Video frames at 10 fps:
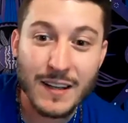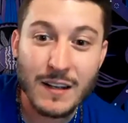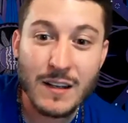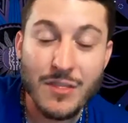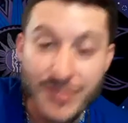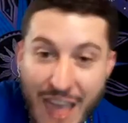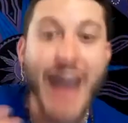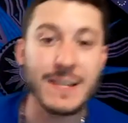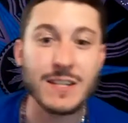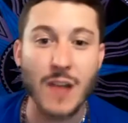That
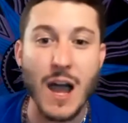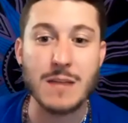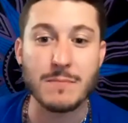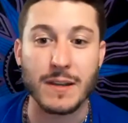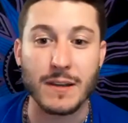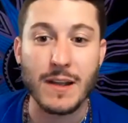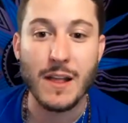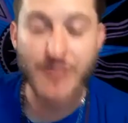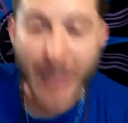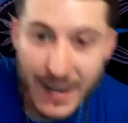is alignment.
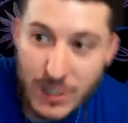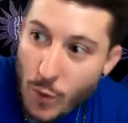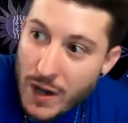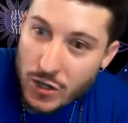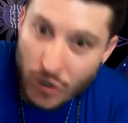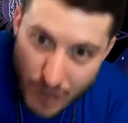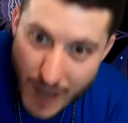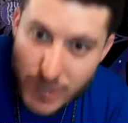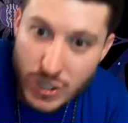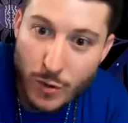That is when you're
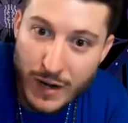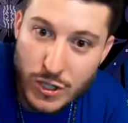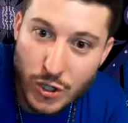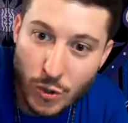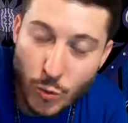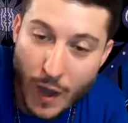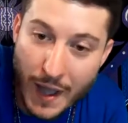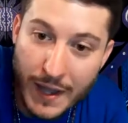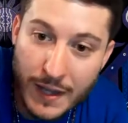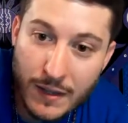not doing it your
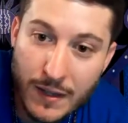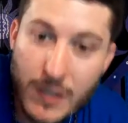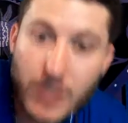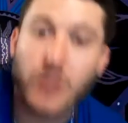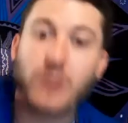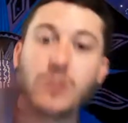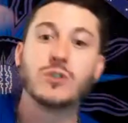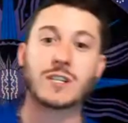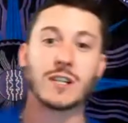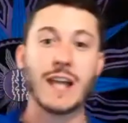way and you just
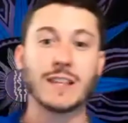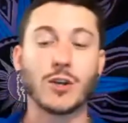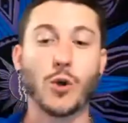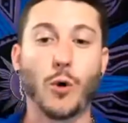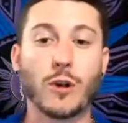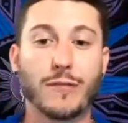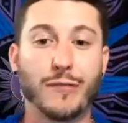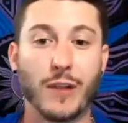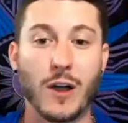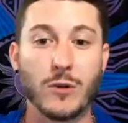let the cork
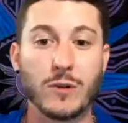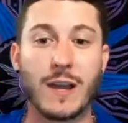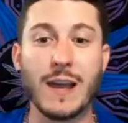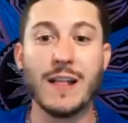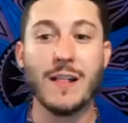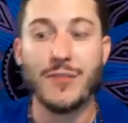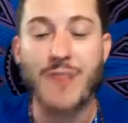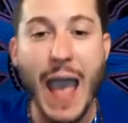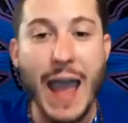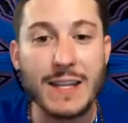float.
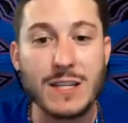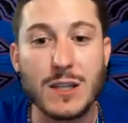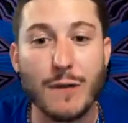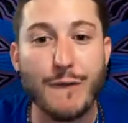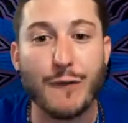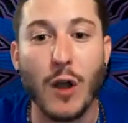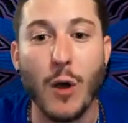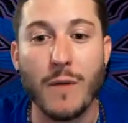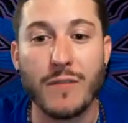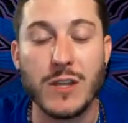That is the flow
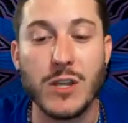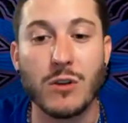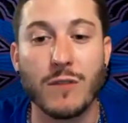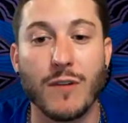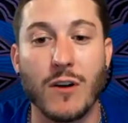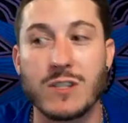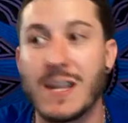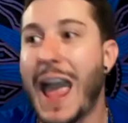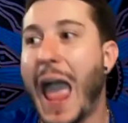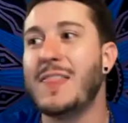of the universe.
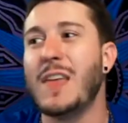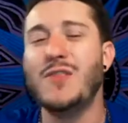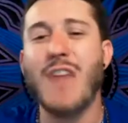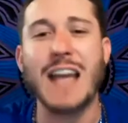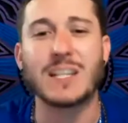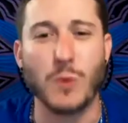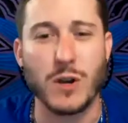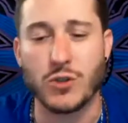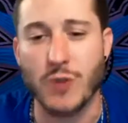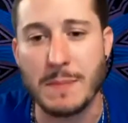And then that's where
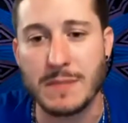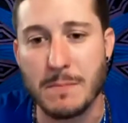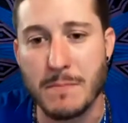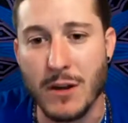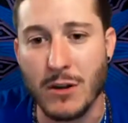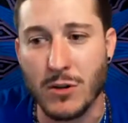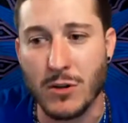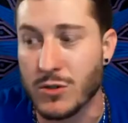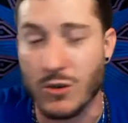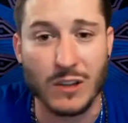dreams and miracles
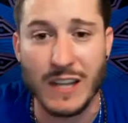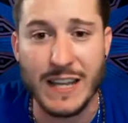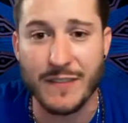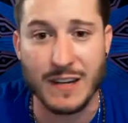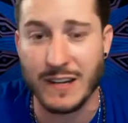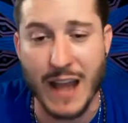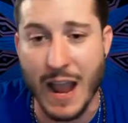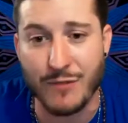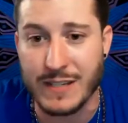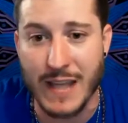are lived in an
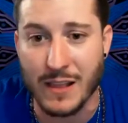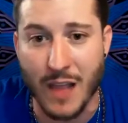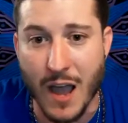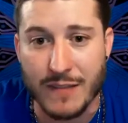everyday life.